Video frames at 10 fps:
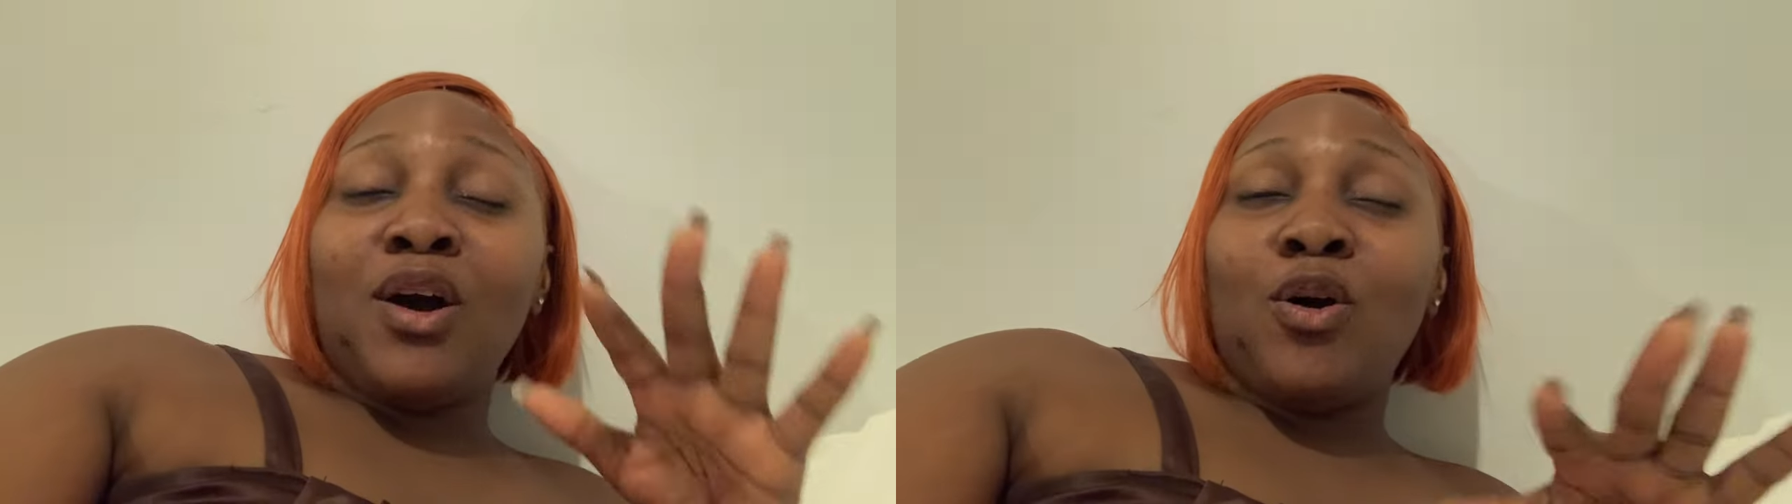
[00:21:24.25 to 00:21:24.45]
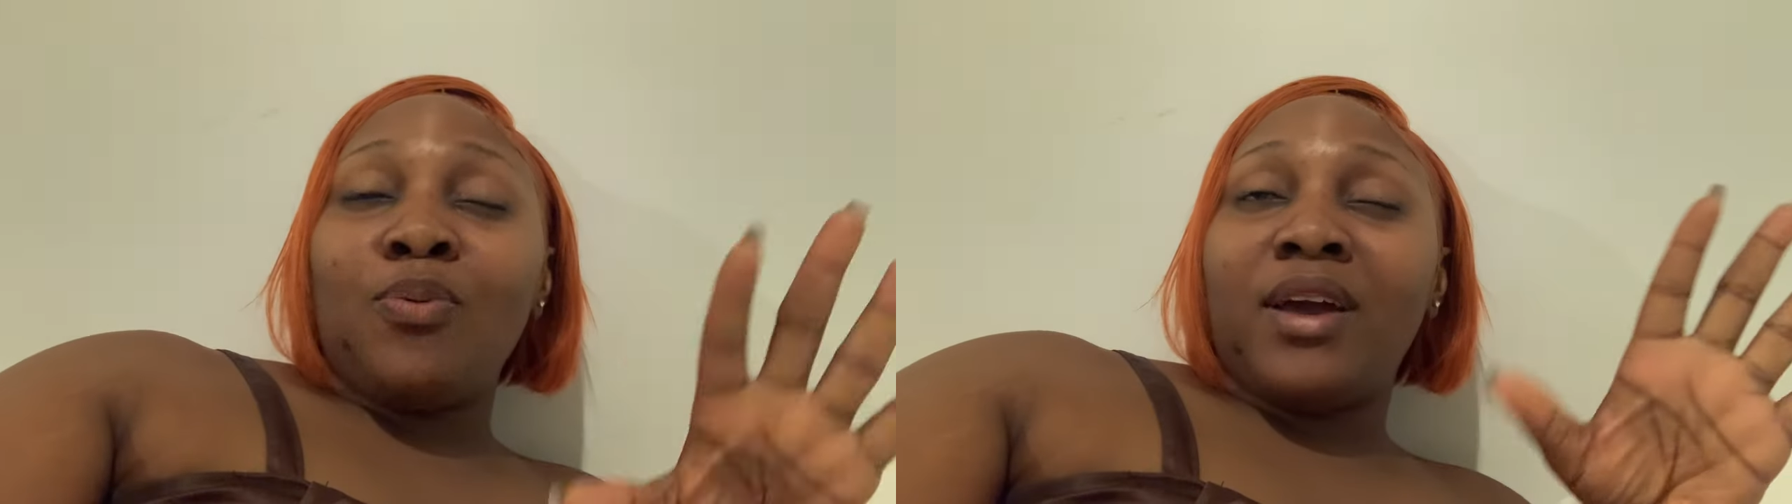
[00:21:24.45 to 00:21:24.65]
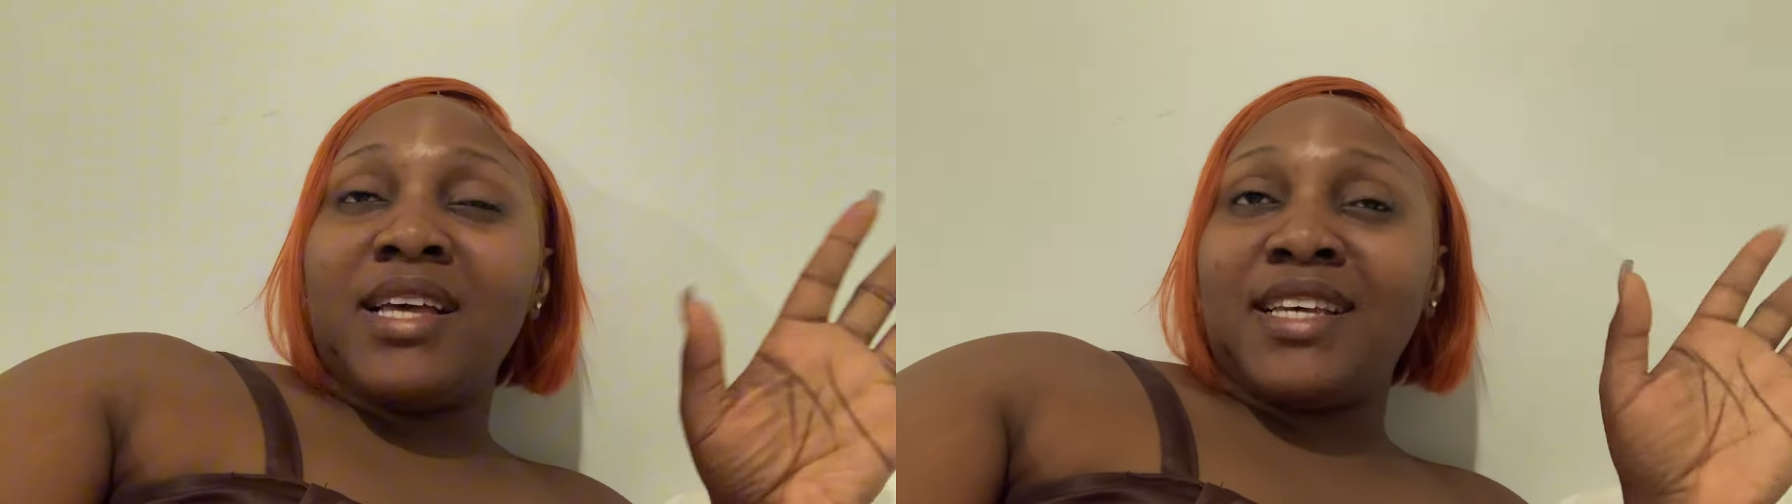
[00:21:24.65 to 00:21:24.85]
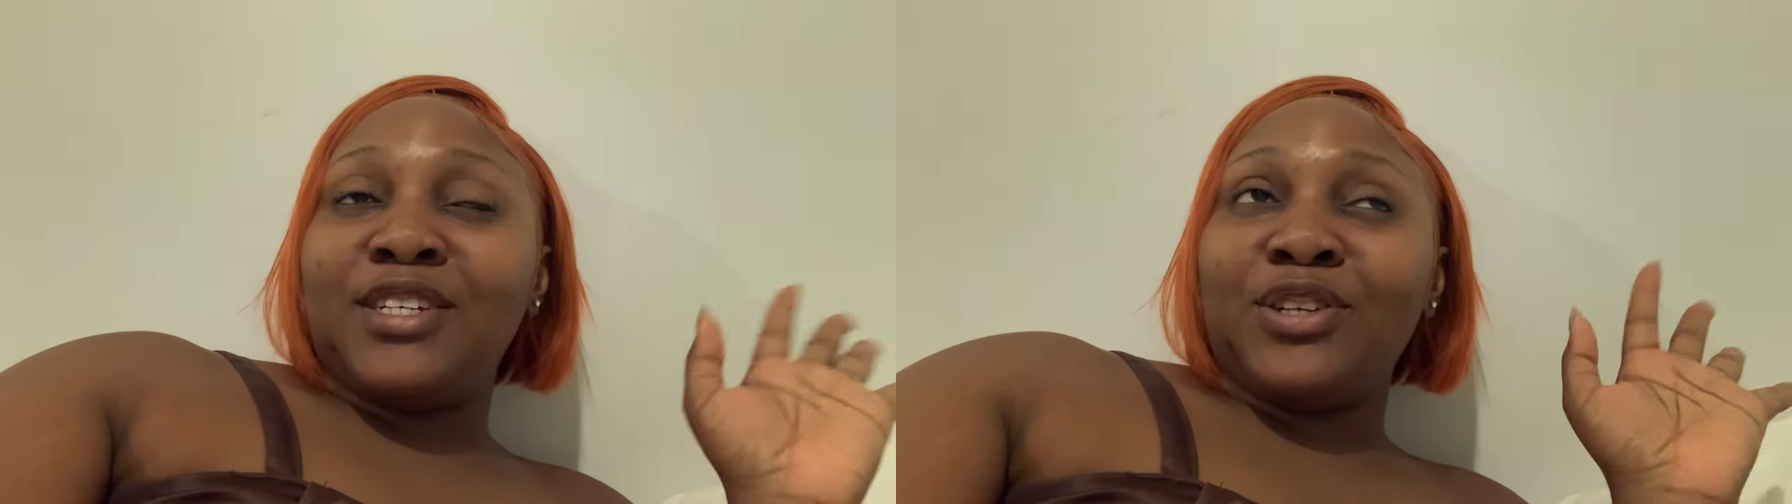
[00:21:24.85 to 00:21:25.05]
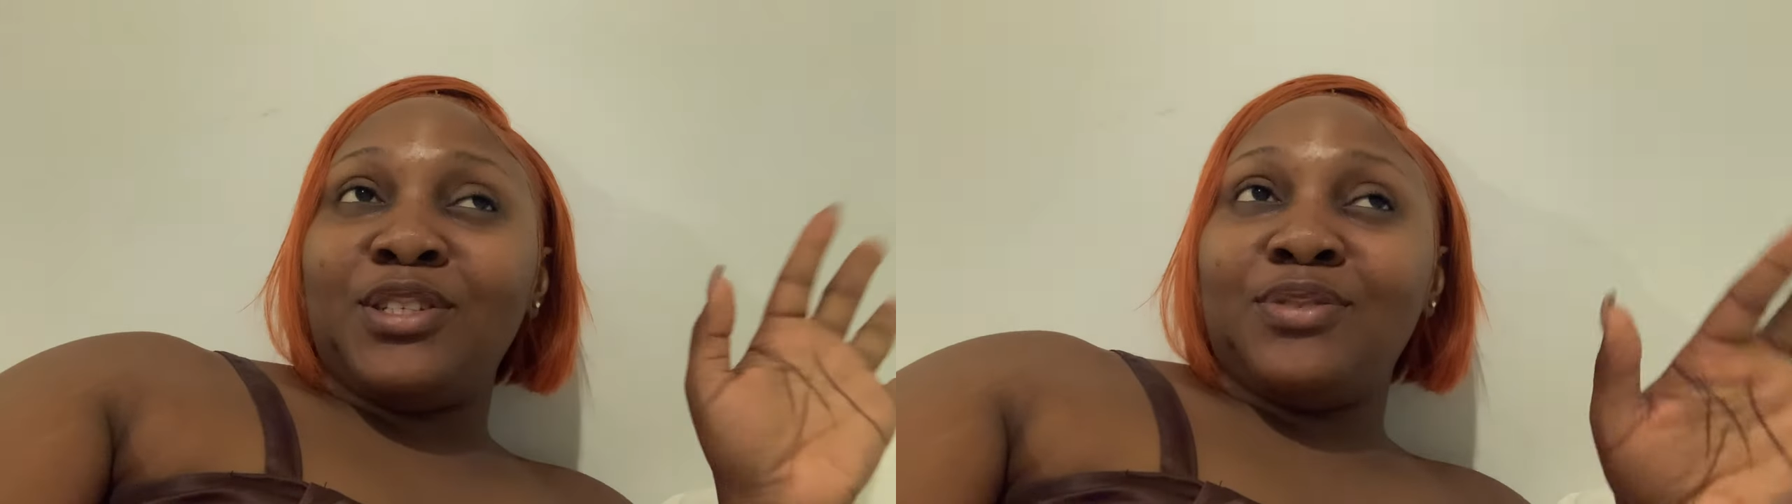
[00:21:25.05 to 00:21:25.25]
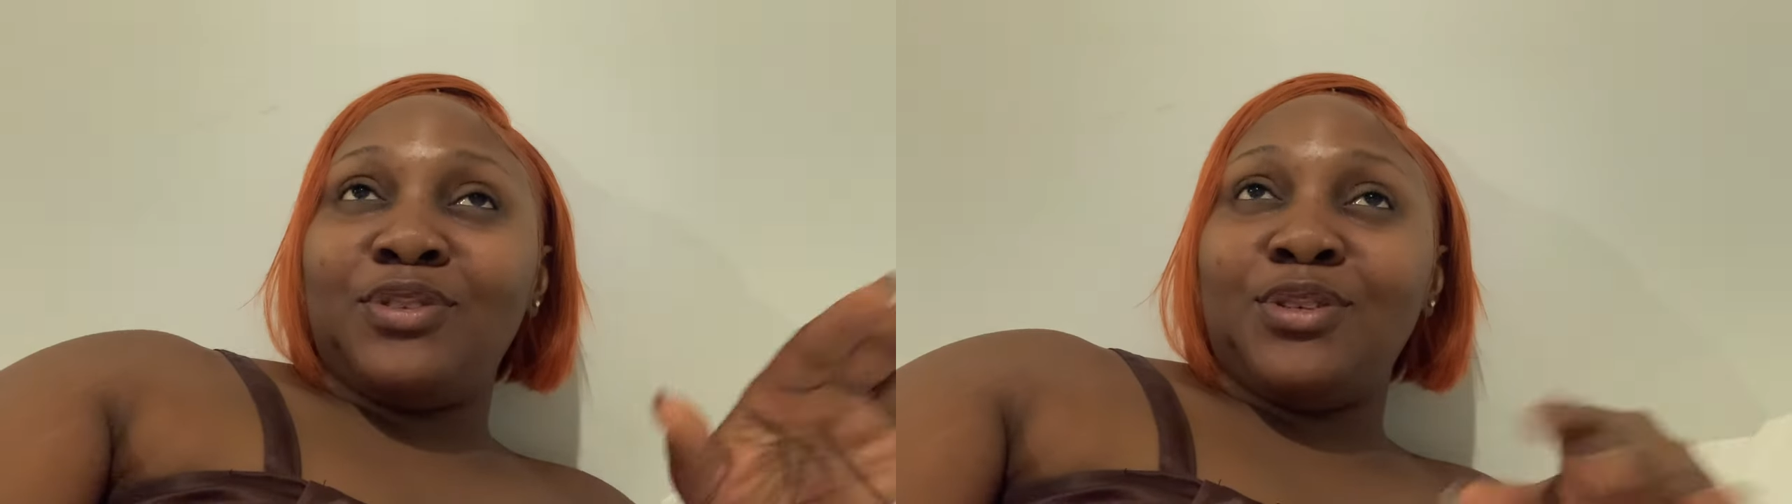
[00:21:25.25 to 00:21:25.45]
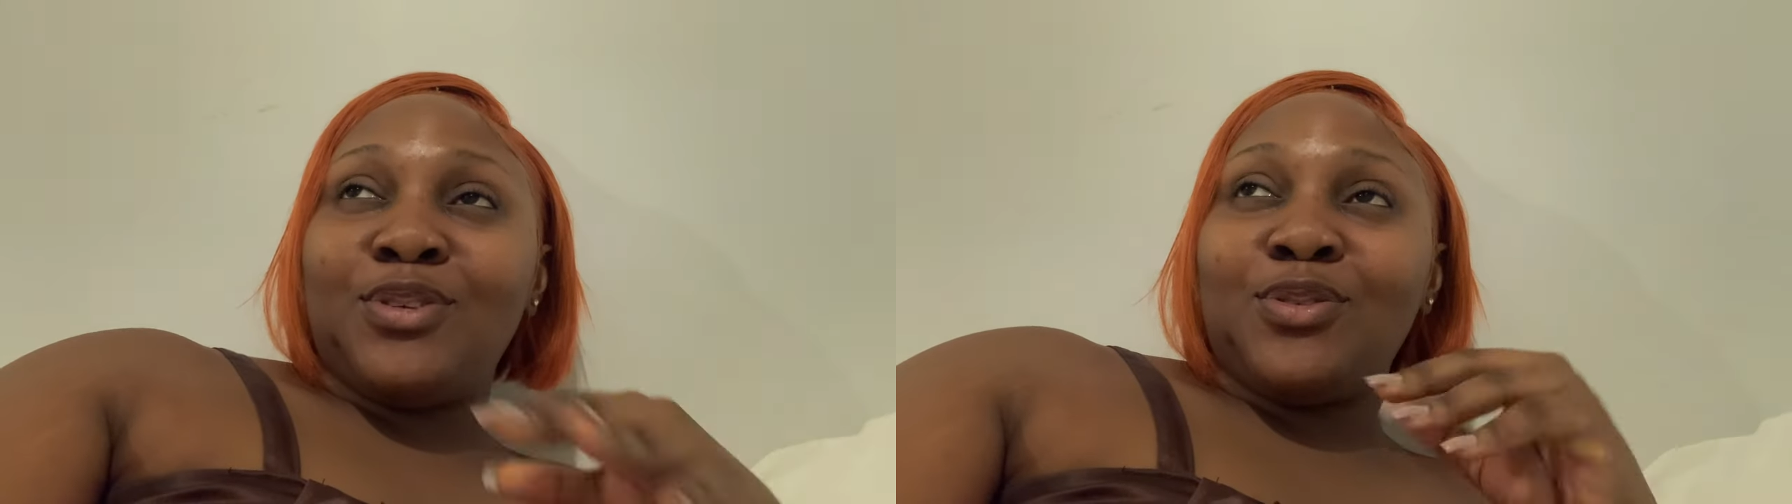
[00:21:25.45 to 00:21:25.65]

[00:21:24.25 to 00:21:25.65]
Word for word: Hope you guys are enjoying the video